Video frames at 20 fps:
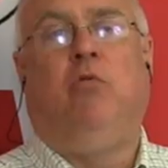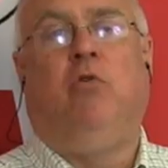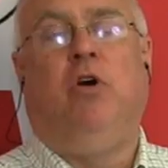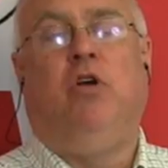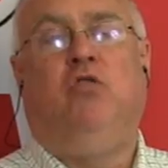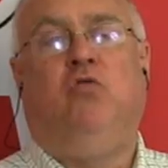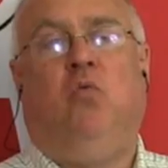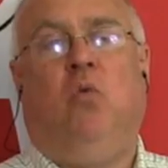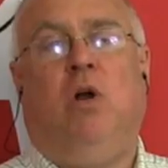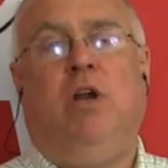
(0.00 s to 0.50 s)

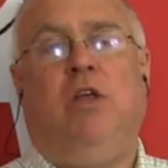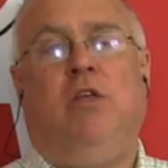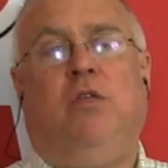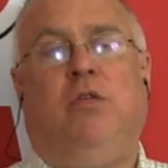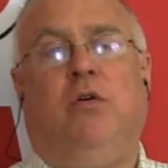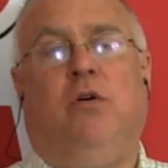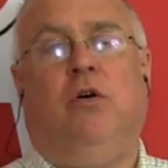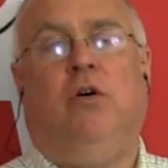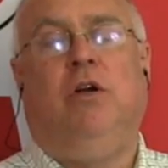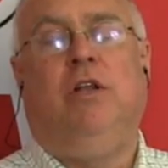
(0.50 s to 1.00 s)

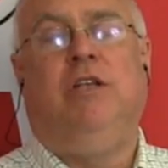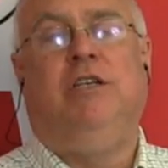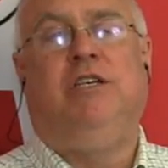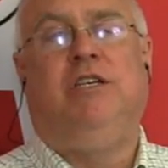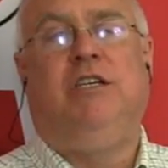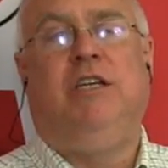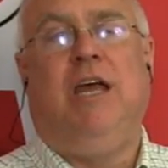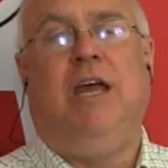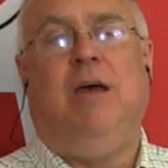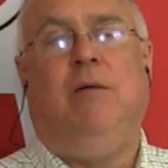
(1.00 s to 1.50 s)
23rd in
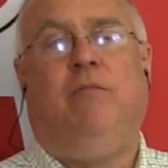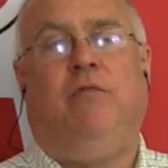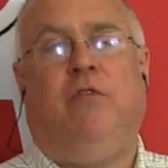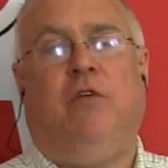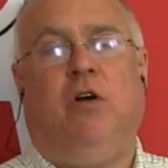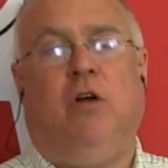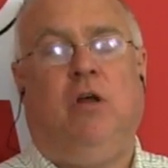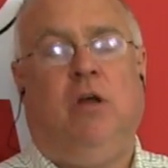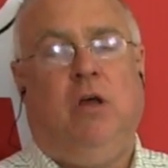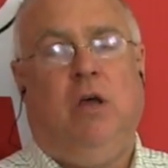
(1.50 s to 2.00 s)

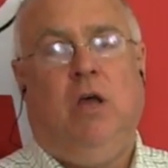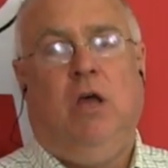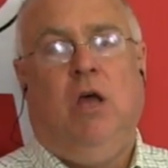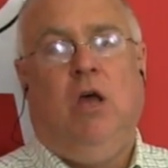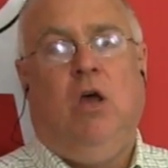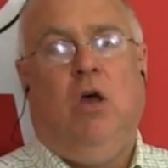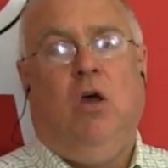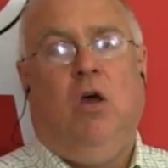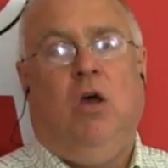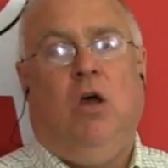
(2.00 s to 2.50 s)
Stamford.
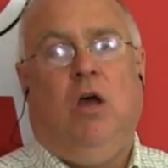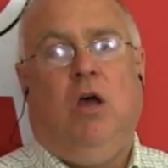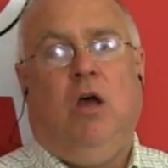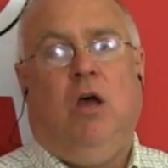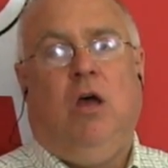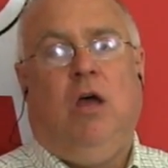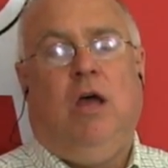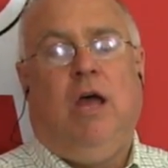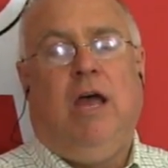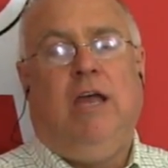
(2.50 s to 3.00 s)

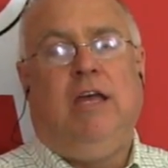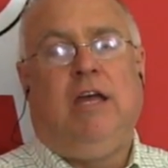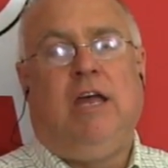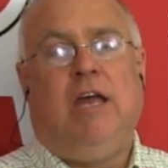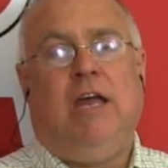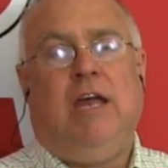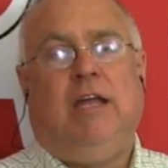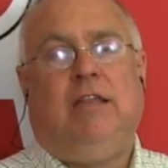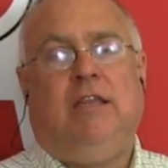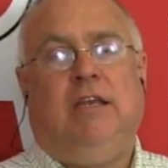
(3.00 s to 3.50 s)
And you can
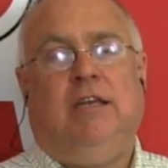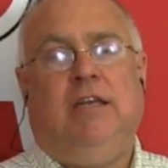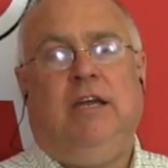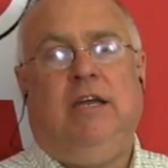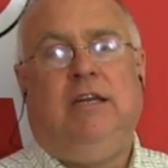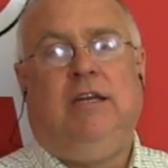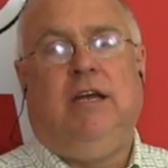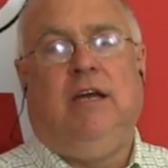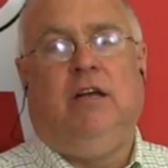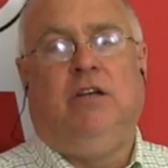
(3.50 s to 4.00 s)
get the
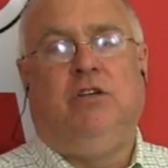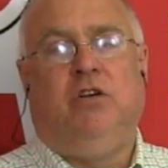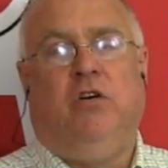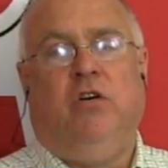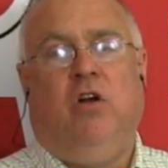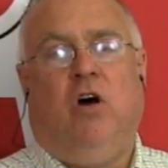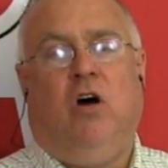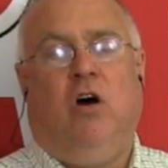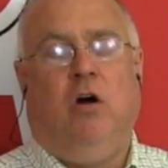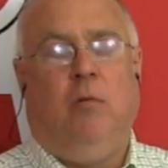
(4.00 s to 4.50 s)
details on
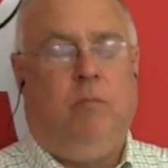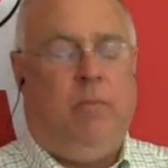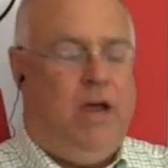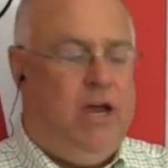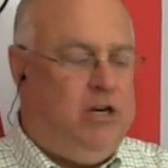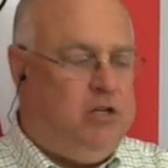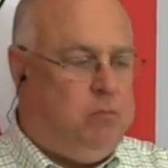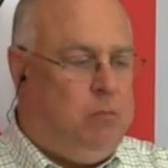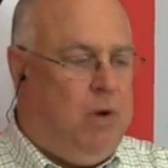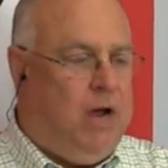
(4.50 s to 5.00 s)
our
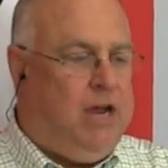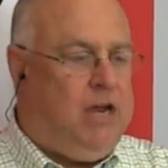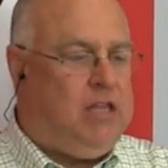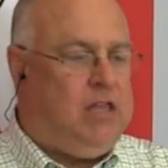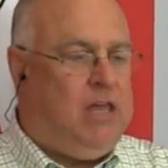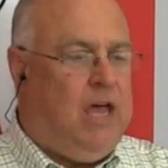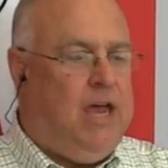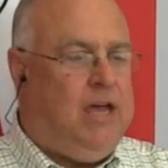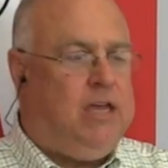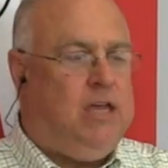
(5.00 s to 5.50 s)
page. Mike,
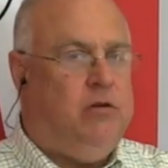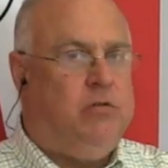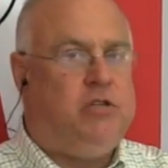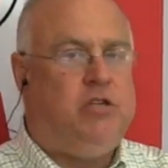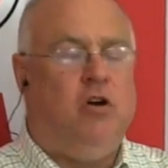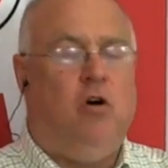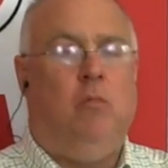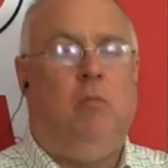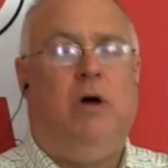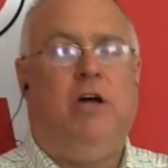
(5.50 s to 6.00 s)
thank you
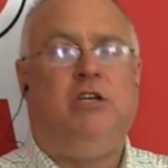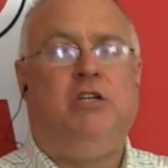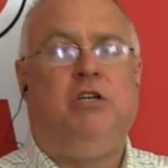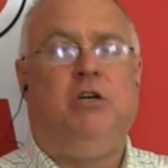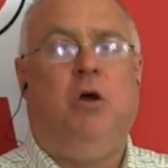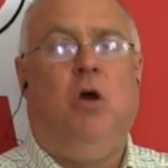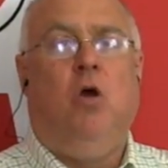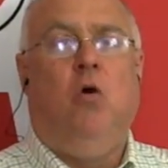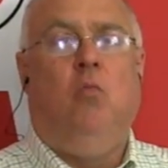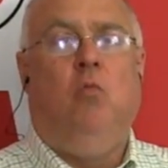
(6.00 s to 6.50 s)
so much.
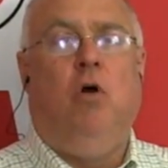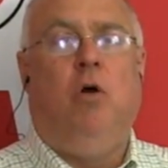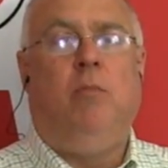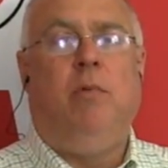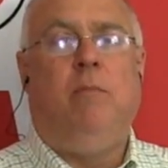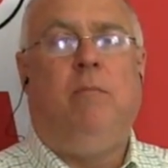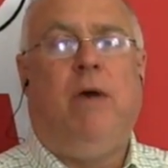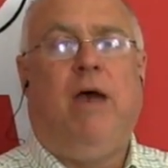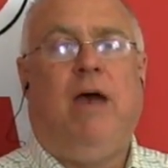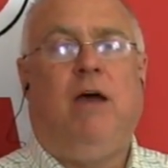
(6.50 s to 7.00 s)
We'll be
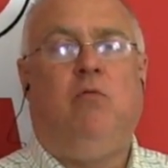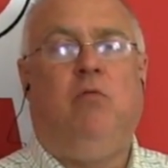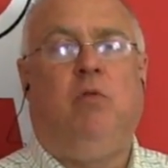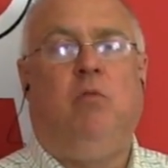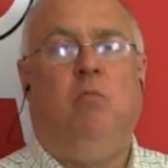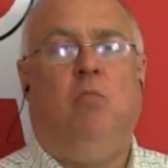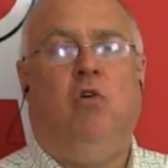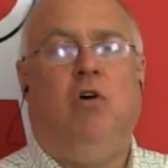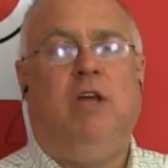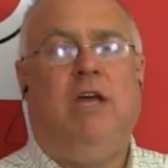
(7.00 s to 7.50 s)
back with
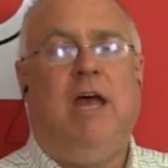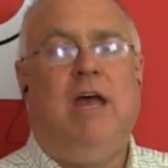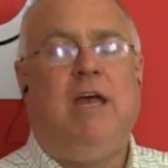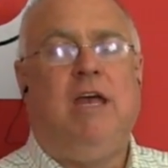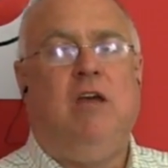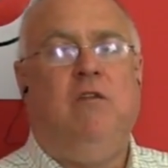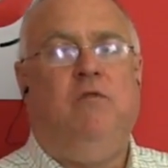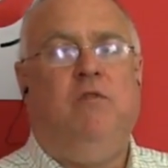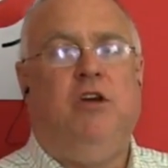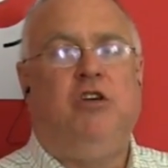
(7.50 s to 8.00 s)
more
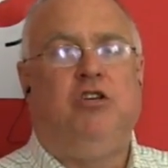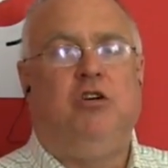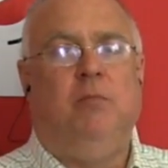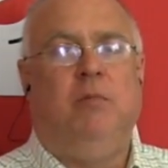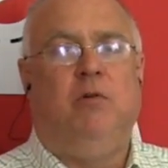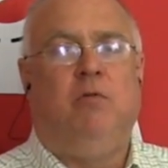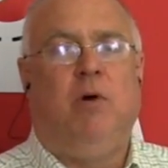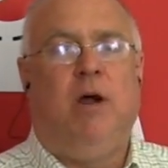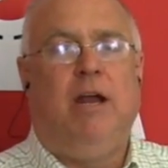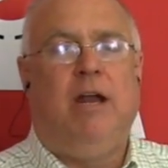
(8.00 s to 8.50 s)
Yankee
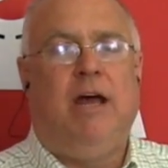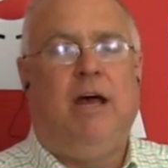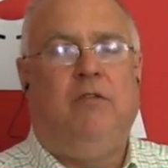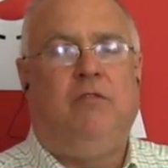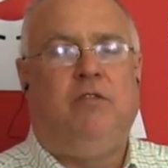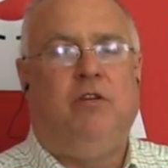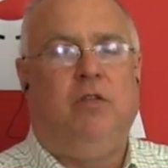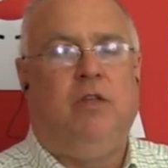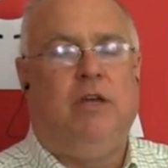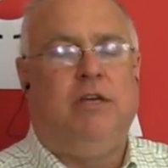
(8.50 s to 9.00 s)
Fishermen right
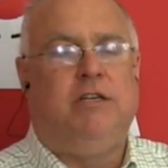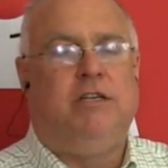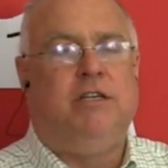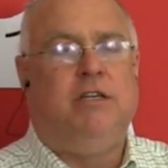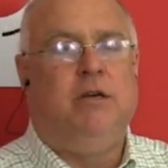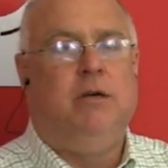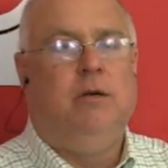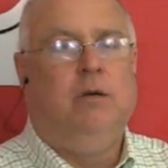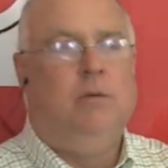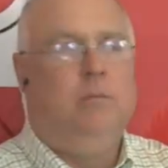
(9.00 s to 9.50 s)
after this.
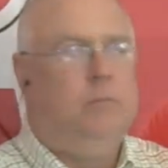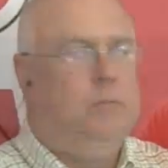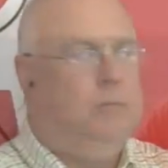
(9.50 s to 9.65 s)
Well,